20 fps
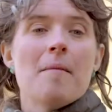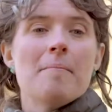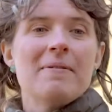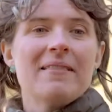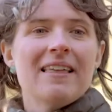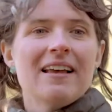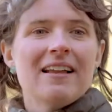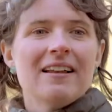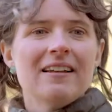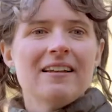
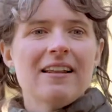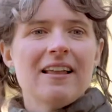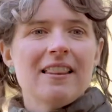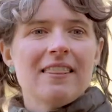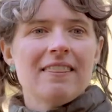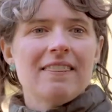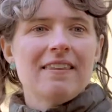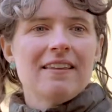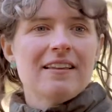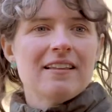But then
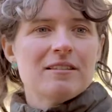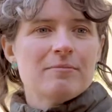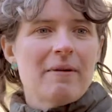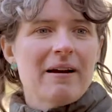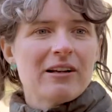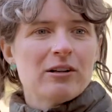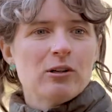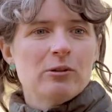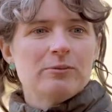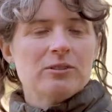these
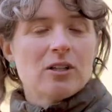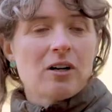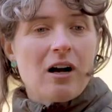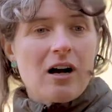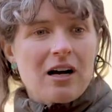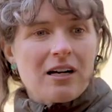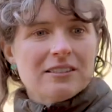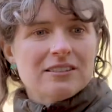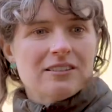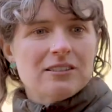microbes are
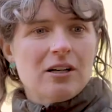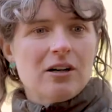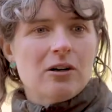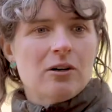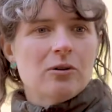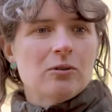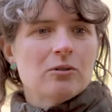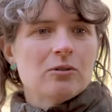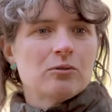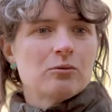
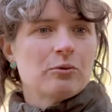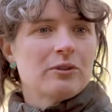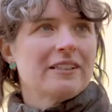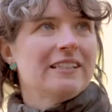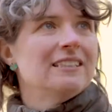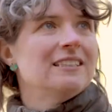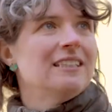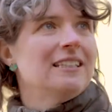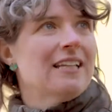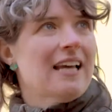also
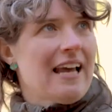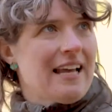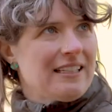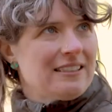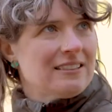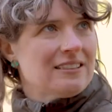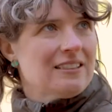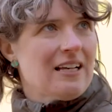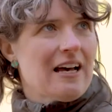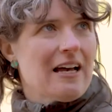releasing
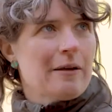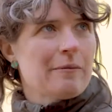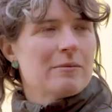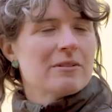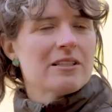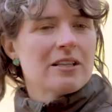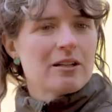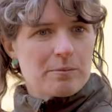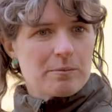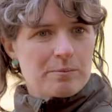enzymes